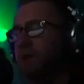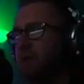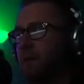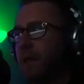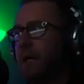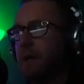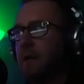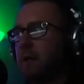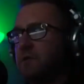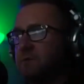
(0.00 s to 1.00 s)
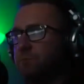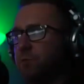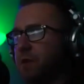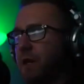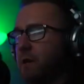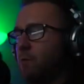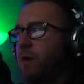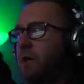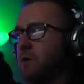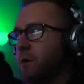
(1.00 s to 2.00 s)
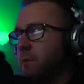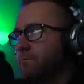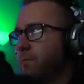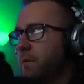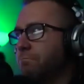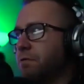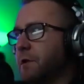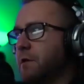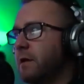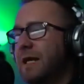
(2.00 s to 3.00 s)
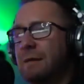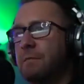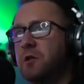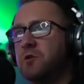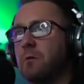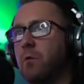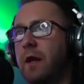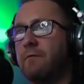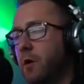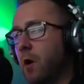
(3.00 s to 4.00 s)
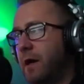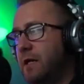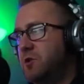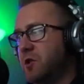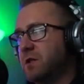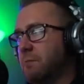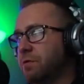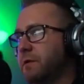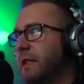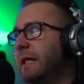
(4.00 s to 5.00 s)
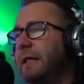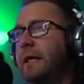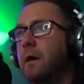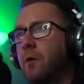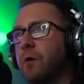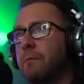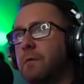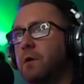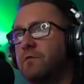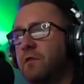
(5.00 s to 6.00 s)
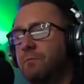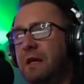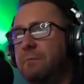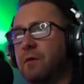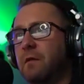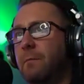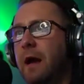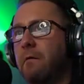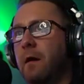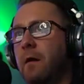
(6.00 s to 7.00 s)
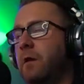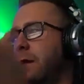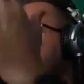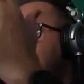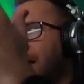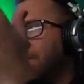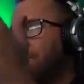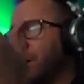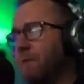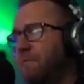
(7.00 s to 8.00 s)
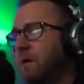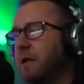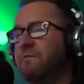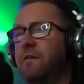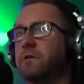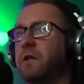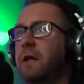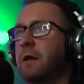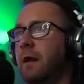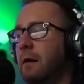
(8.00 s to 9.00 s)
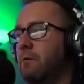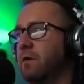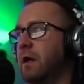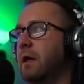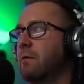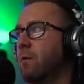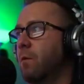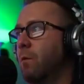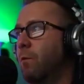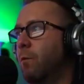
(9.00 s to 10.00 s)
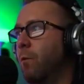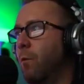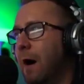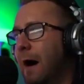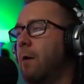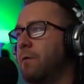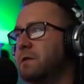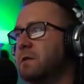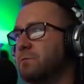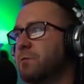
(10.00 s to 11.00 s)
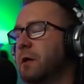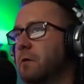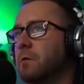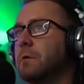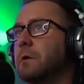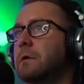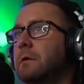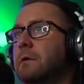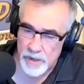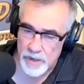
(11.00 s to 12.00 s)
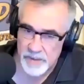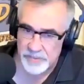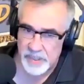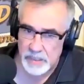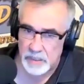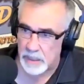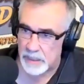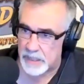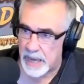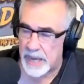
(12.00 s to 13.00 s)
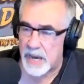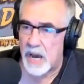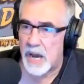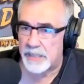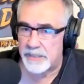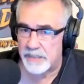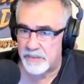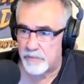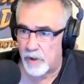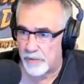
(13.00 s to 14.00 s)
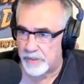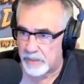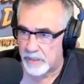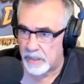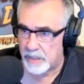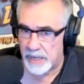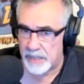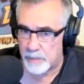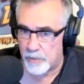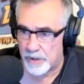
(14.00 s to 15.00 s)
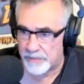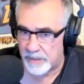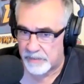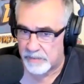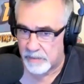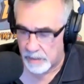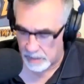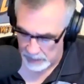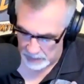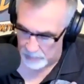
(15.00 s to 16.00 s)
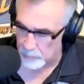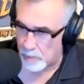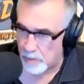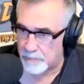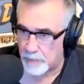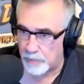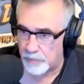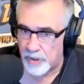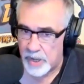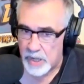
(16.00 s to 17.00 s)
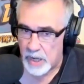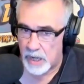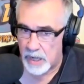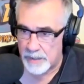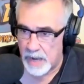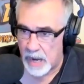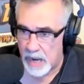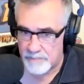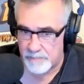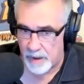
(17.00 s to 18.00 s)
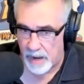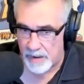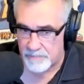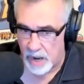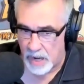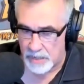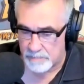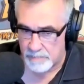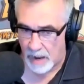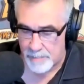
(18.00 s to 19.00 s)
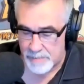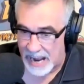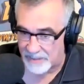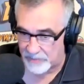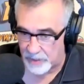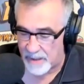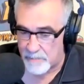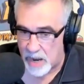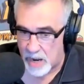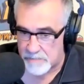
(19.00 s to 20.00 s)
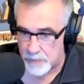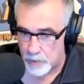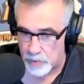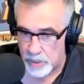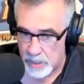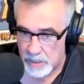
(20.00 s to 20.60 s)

It doesn't like just put like a weird blurry image or whatever. No, it just completely removed the people in the background and perfectly filled it in. And I was like, wow, this is pretty cool. we have seen like the AI that's involved in the editing process in our smartphones. Now I've not. I mean, I still have my iPhone.